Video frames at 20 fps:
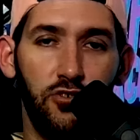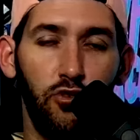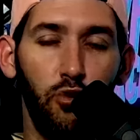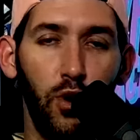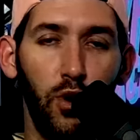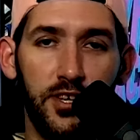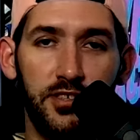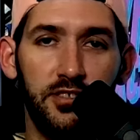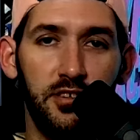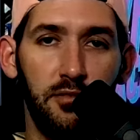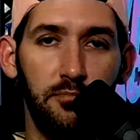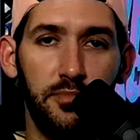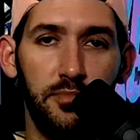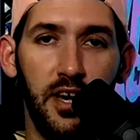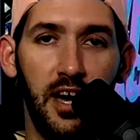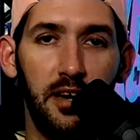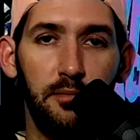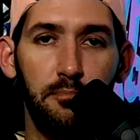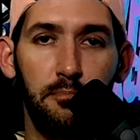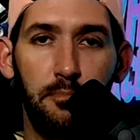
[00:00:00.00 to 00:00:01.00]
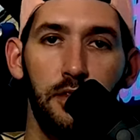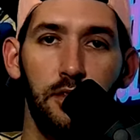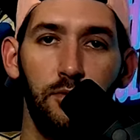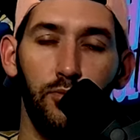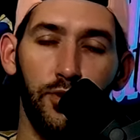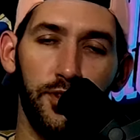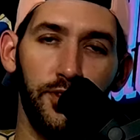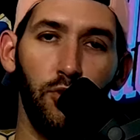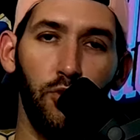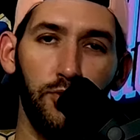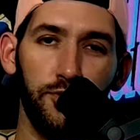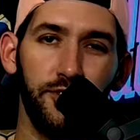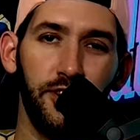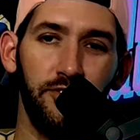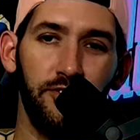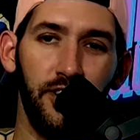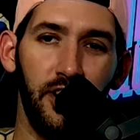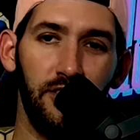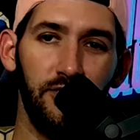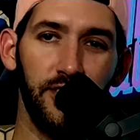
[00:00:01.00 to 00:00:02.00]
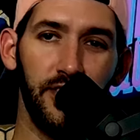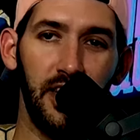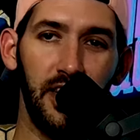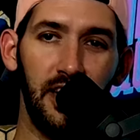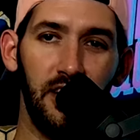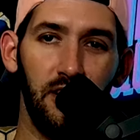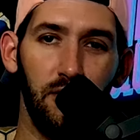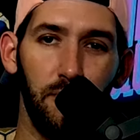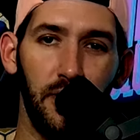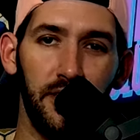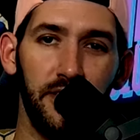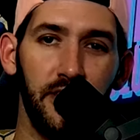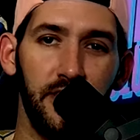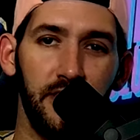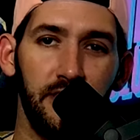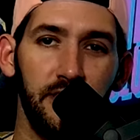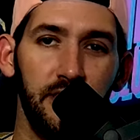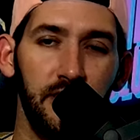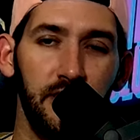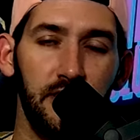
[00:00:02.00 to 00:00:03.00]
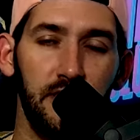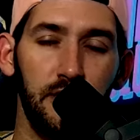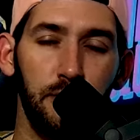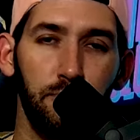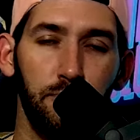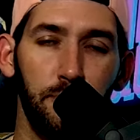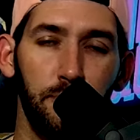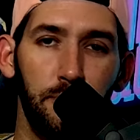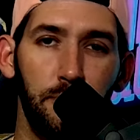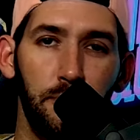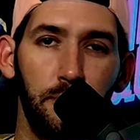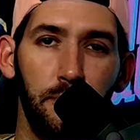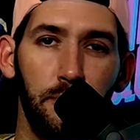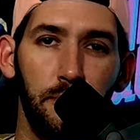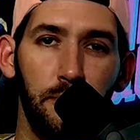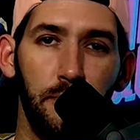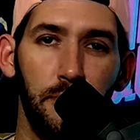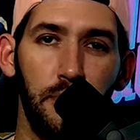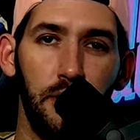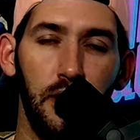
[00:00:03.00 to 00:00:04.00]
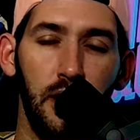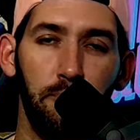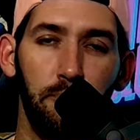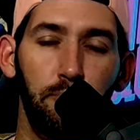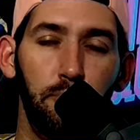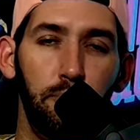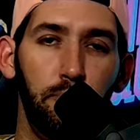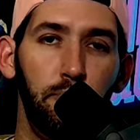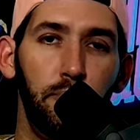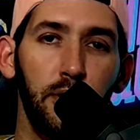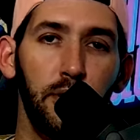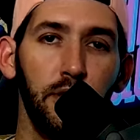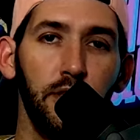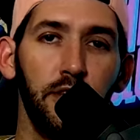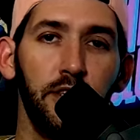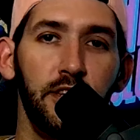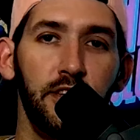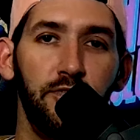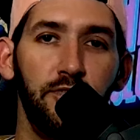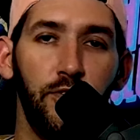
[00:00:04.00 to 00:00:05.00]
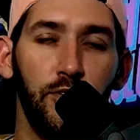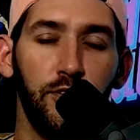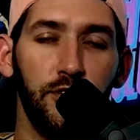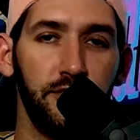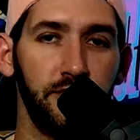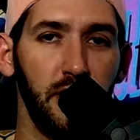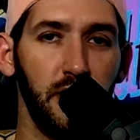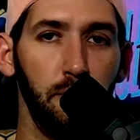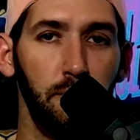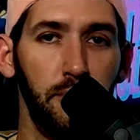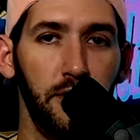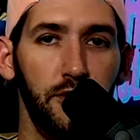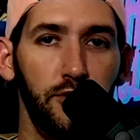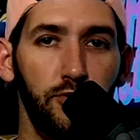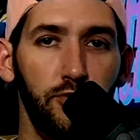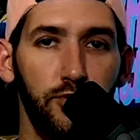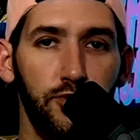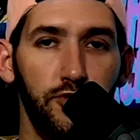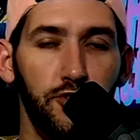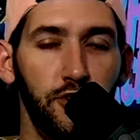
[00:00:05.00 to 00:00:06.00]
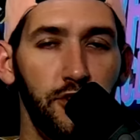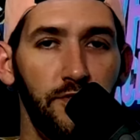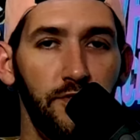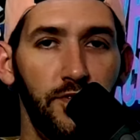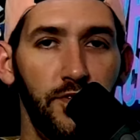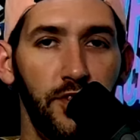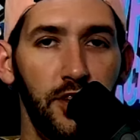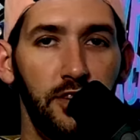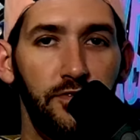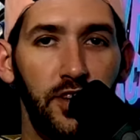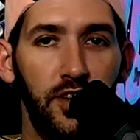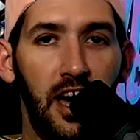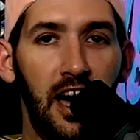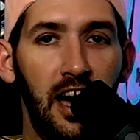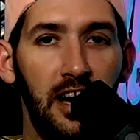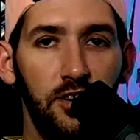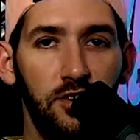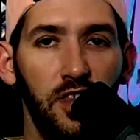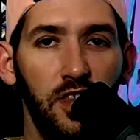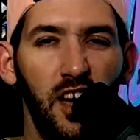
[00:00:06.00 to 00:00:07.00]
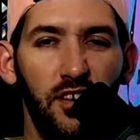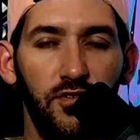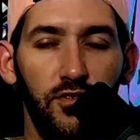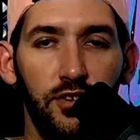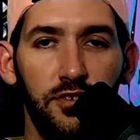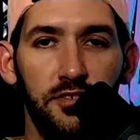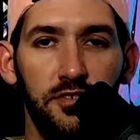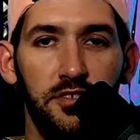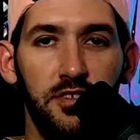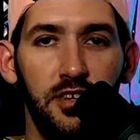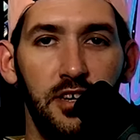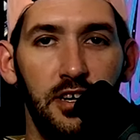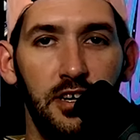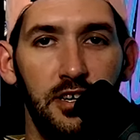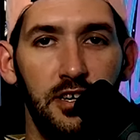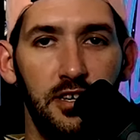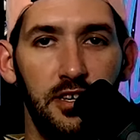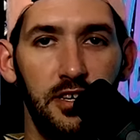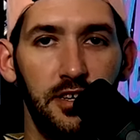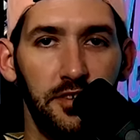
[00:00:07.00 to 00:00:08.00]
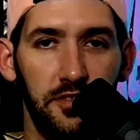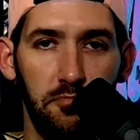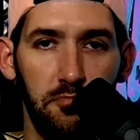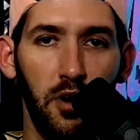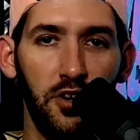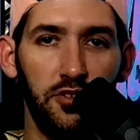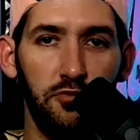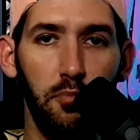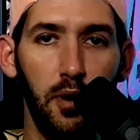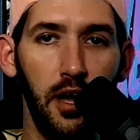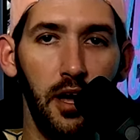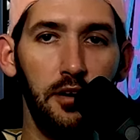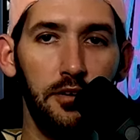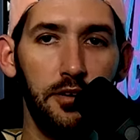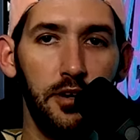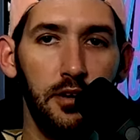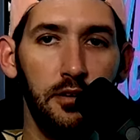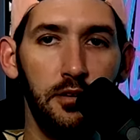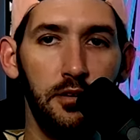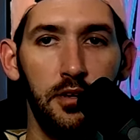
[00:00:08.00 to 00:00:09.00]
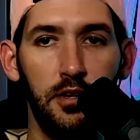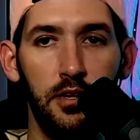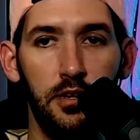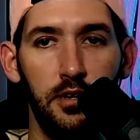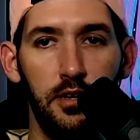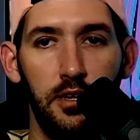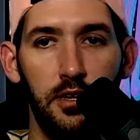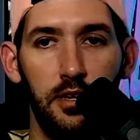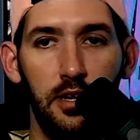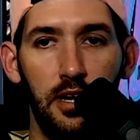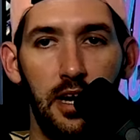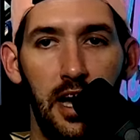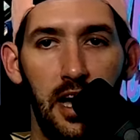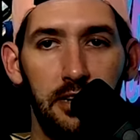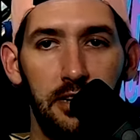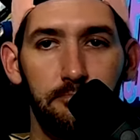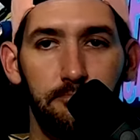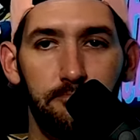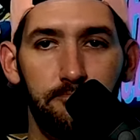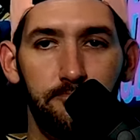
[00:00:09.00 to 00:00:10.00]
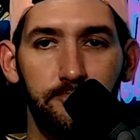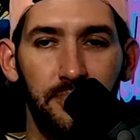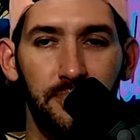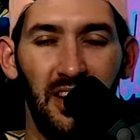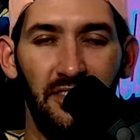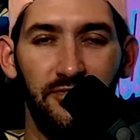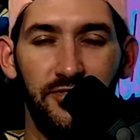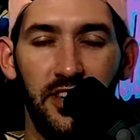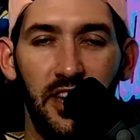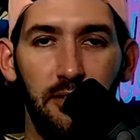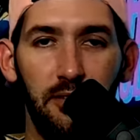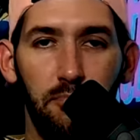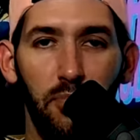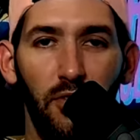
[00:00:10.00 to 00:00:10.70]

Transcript: quite some time. With Corsair now at the helm, I think the ability for this company to achieve even higher levels is much better. I've said it